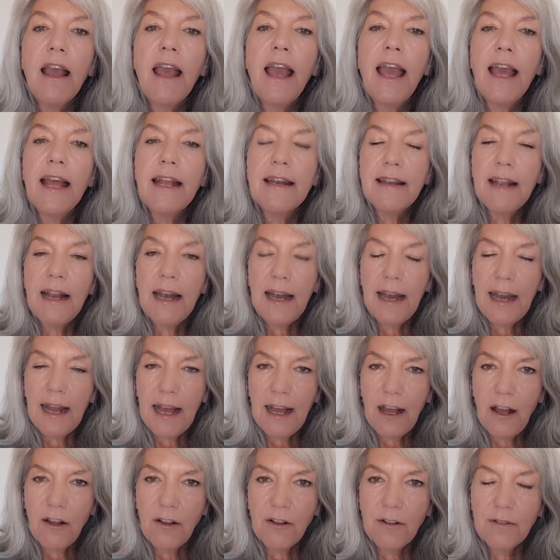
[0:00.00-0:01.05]
and
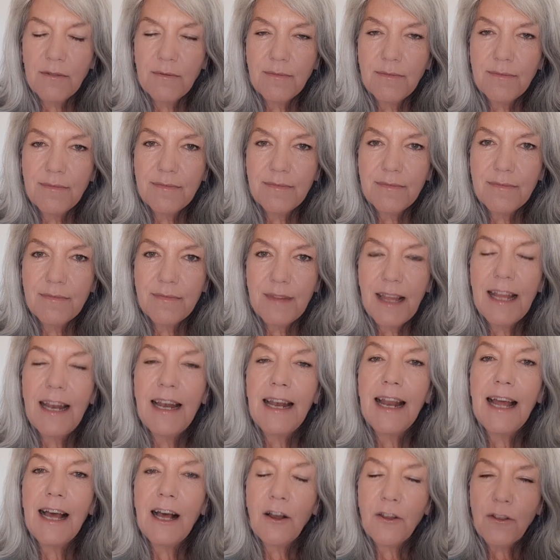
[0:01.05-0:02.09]
allow
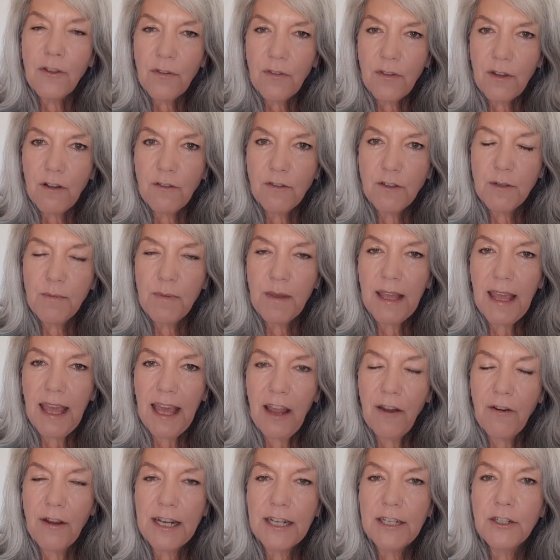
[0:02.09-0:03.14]
yourself to be
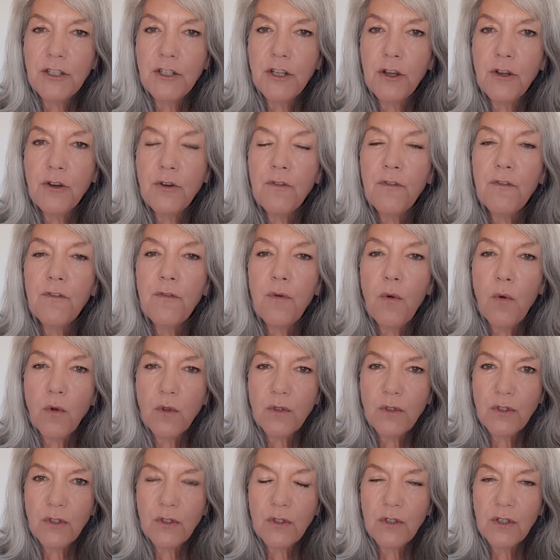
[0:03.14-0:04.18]
carried. Don't
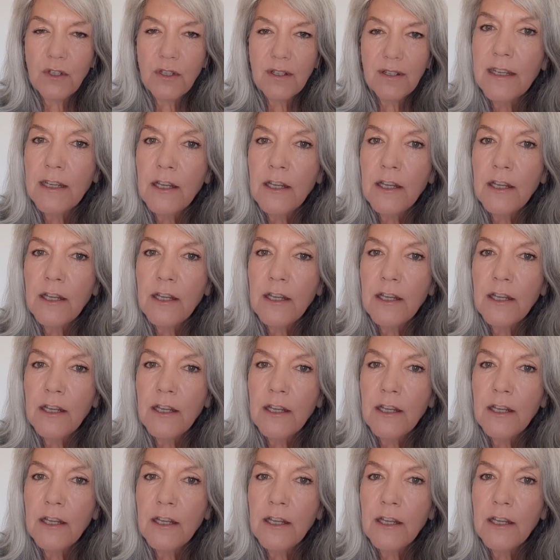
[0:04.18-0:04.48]
force.